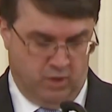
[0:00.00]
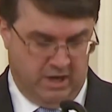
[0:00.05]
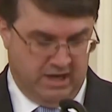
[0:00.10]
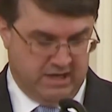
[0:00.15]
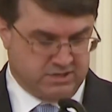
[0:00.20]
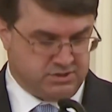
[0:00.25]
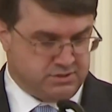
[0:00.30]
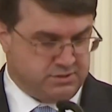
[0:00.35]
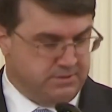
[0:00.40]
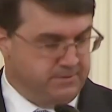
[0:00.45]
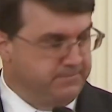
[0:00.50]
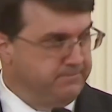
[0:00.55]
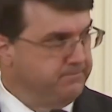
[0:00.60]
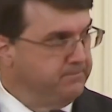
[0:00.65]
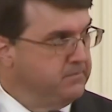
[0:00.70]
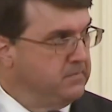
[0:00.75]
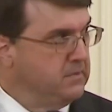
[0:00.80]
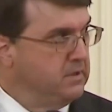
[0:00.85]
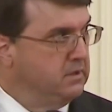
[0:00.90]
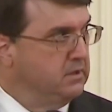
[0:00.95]
West.
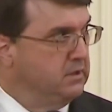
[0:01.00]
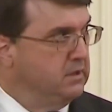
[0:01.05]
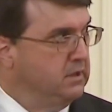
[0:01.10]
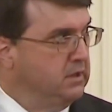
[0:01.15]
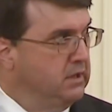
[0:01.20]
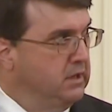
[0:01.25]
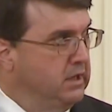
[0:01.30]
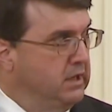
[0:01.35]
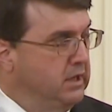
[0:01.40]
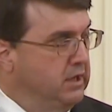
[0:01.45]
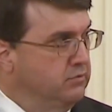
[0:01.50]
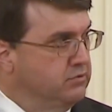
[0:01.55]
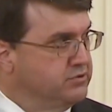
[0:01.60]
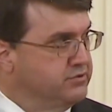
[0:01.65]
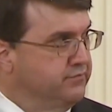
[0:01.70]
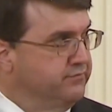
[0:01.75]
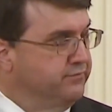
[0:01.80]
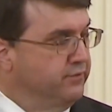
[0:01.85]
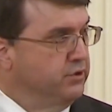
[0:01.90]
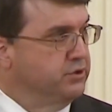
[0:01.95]
He was
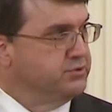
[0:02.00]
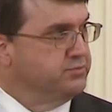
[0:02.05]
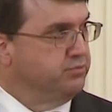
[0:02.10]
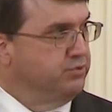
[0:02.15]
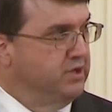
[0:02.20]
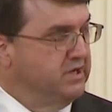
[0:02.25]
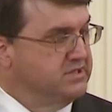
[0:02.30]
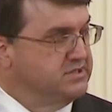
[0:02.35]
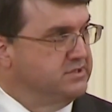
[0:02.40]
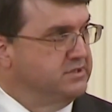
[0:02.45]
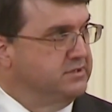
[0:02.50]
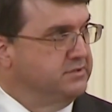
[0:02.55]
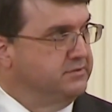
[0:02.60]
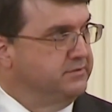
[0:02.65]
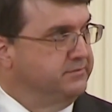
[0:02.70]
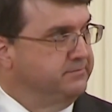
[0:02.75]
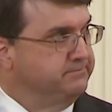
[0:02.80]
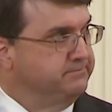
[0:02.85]
the first president